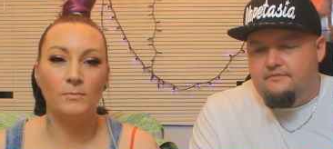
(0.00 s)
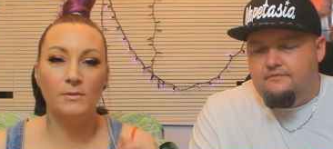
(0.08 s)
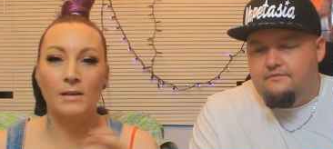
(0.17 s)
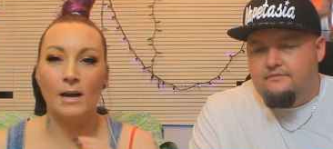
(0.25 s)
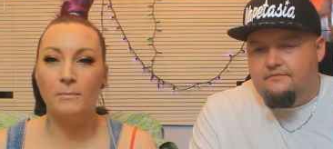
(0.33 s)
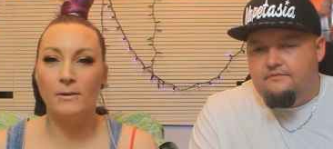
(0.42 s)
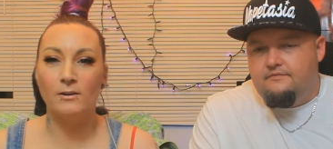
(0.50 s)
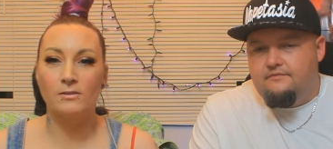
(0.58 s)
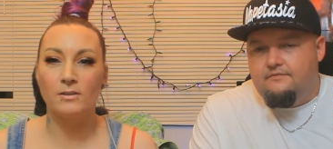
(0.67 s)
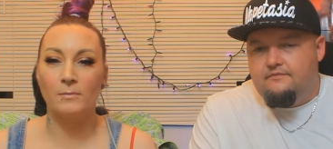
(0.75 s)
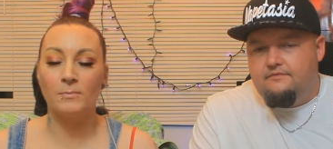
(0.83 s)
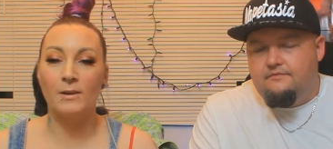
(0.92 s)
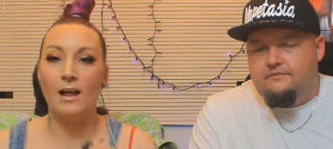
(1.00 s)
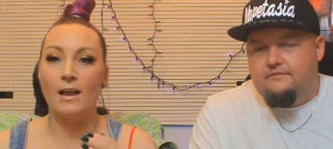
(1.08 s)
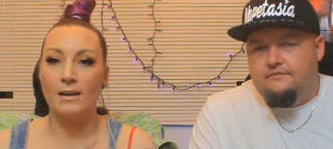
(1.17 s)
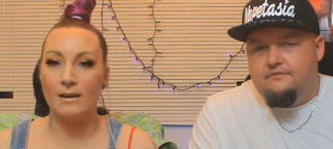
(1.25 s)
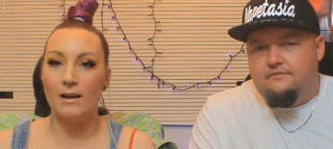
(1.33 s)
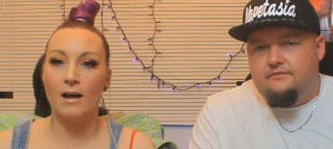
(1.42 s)
Speaker 1: typing or something
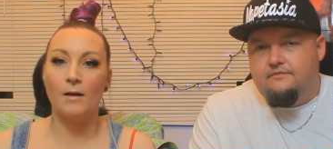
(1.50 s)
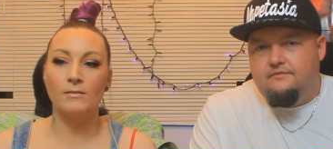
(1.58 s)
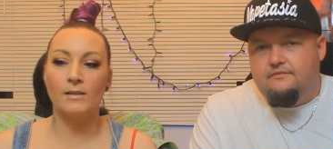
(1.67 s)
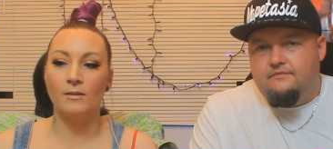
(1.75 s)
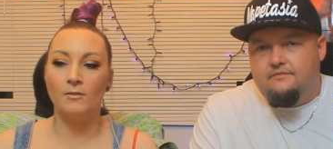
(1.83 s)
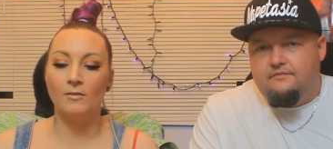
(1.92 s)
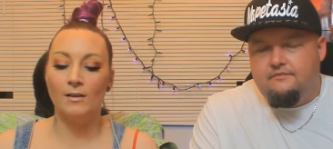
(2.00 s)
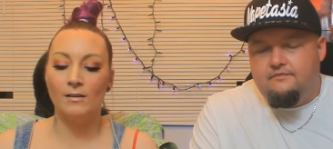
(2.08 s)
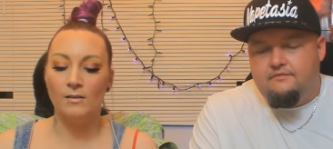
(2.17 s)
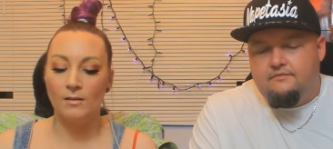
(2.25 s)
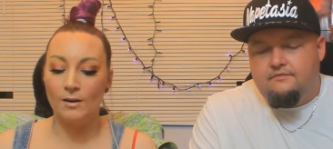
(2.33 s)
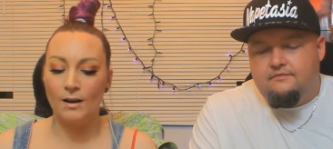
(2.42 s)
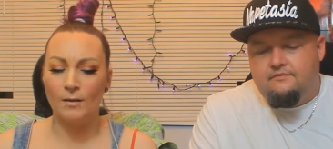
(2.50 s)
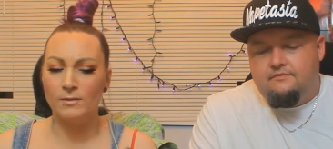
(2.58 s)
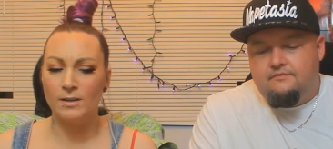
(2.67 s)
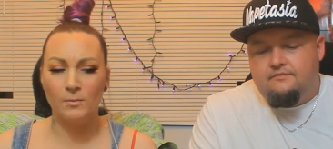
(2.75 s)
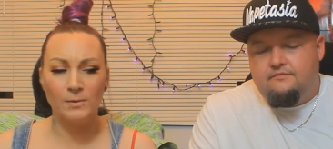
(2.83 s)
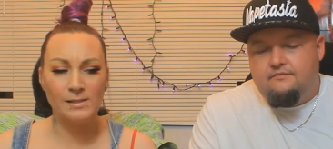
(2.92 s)
and I was like I was
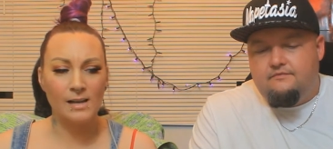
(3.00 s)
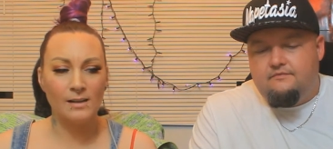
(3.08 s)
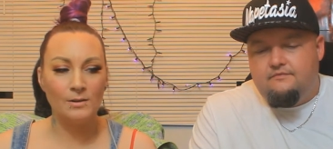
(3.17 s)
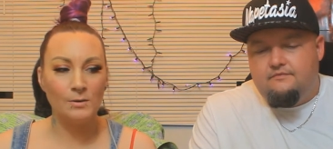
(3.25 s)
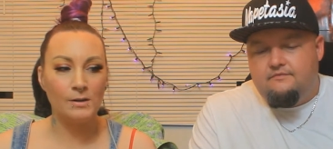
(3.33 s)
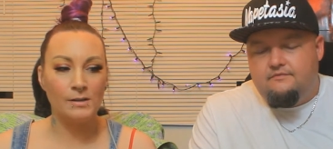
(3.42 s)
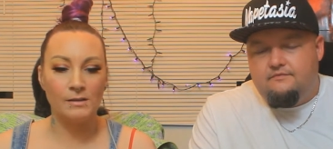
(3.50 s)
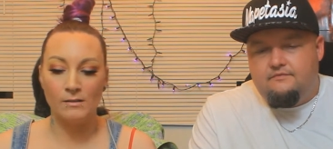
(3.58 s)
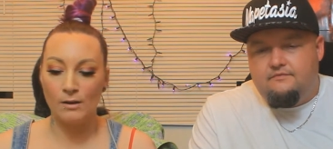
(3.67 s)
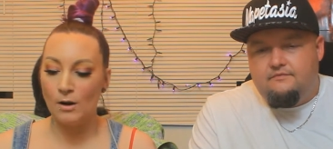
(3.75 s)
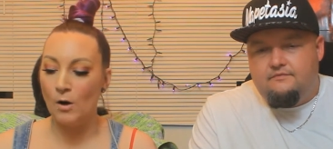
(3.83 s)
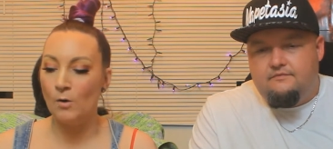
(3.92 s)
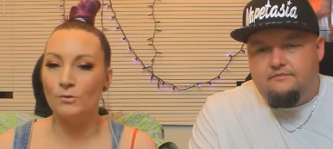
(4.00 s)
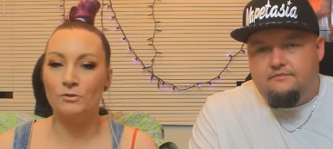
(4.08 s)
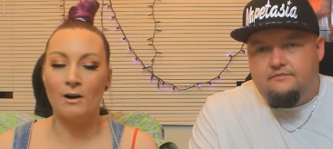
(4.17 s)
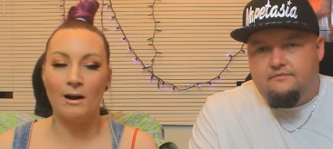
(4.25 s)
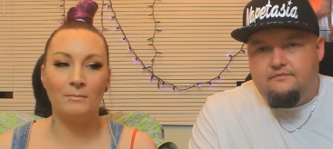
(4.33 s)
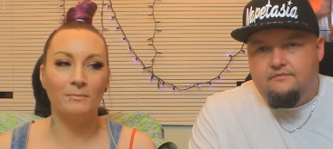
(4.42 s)
like what's that noise? I was like oh
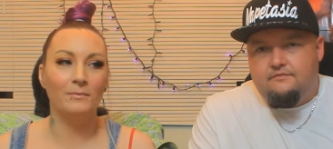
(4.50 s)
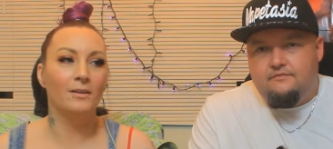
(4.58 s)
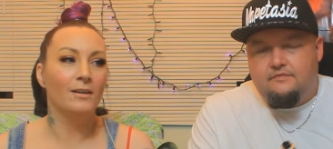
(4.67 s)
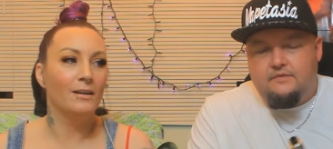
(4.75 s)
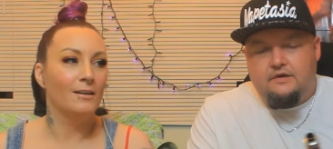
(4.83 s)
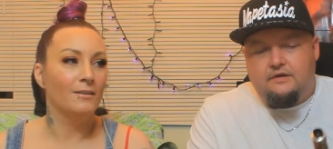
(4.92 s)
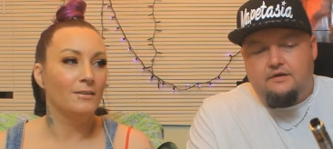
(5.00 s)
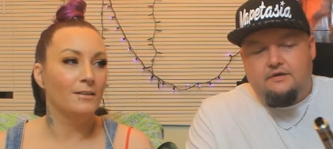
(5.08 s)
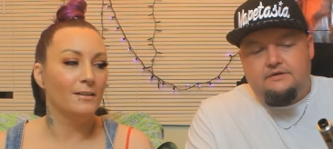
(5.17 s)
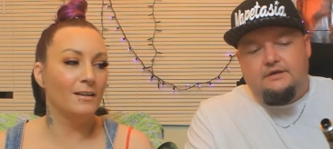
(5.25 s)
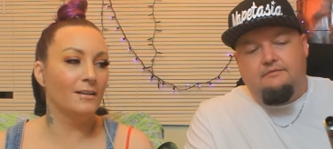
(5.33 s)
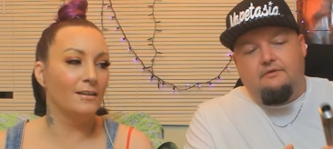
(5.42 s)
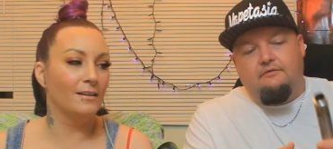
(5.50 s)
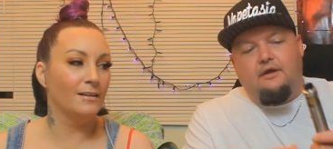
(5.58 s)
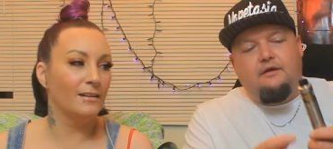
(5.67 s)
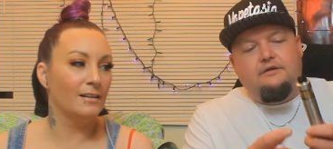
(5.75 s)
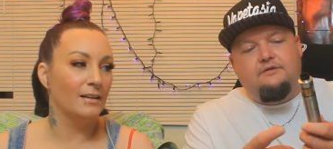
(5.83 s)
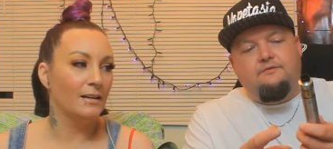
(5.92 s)
crap. See, I mean,
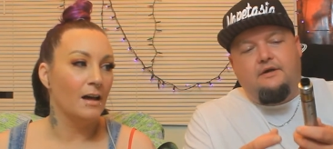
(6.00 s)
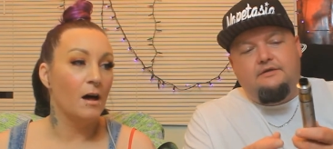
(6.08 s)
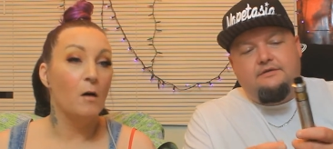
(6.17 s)
Speaker 2: just watch.